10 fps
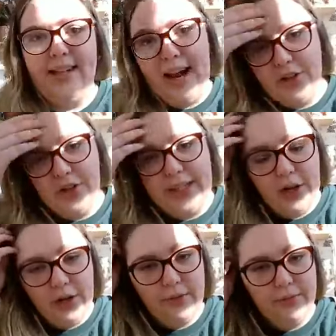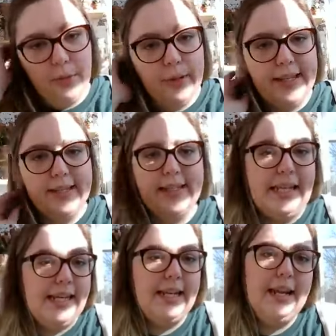west actually, are good for plants
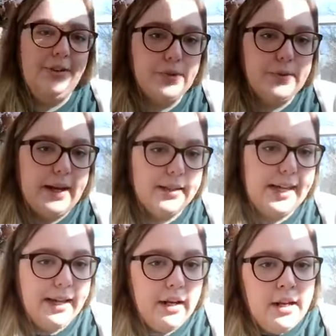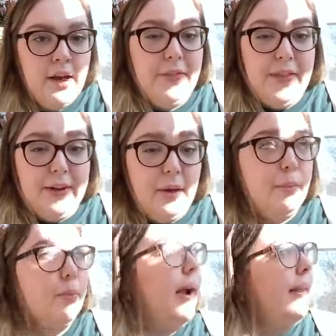that need indirect light. They'll
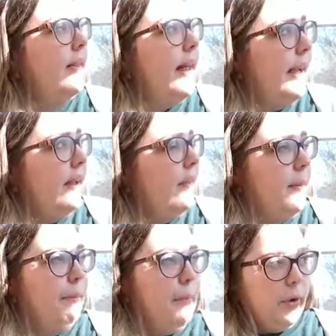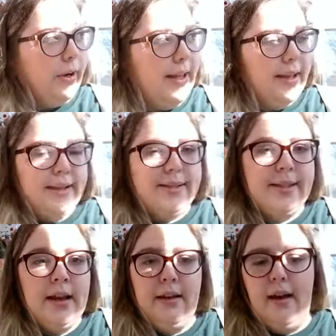get bright light in the
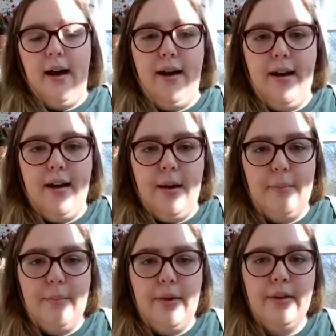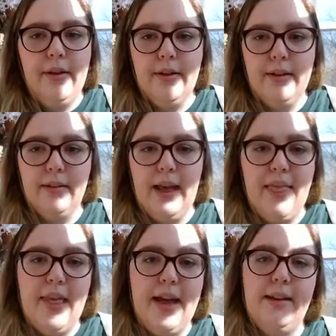mornings, and
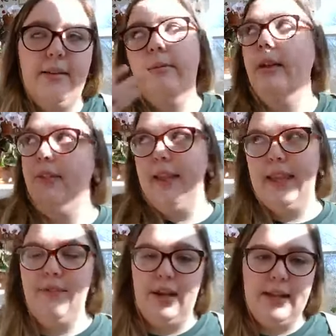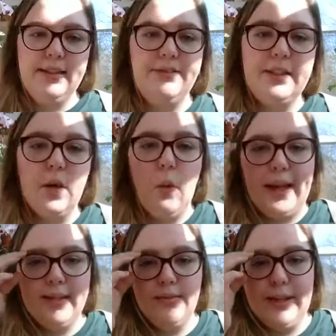then in the evenings if it's a
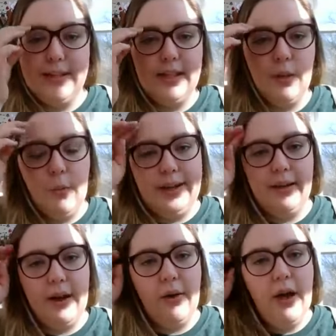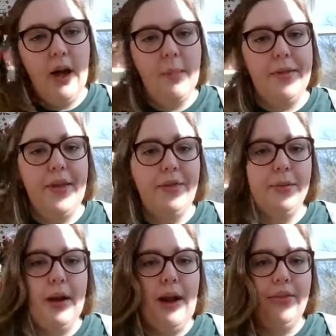west-facing window. But then
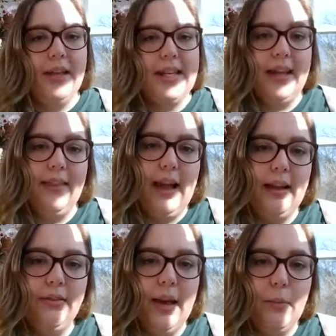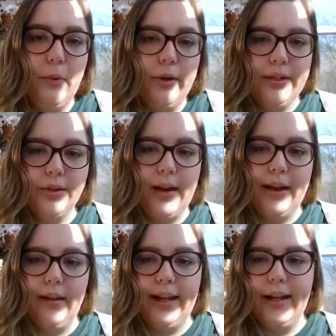throughout the day, they kind of get more
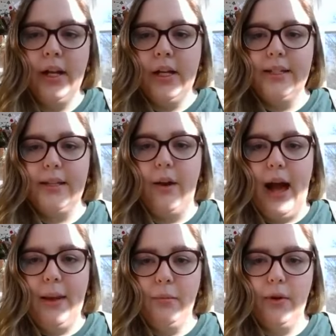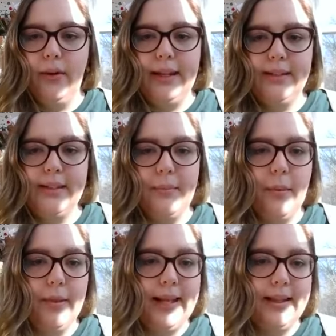indirect light. So I'm growing some of
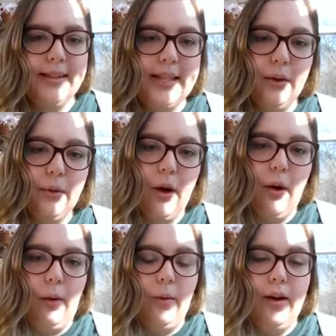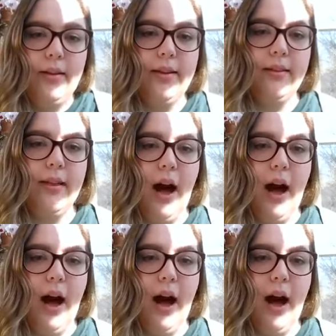the plants that grow